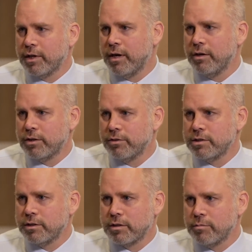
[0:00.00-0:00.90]

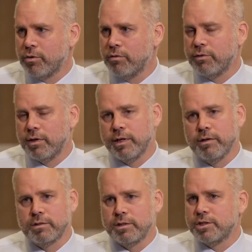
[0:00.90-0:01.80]
characteristics of the
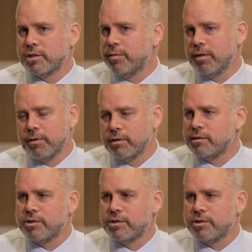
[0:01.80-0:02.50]
portfolio to be able to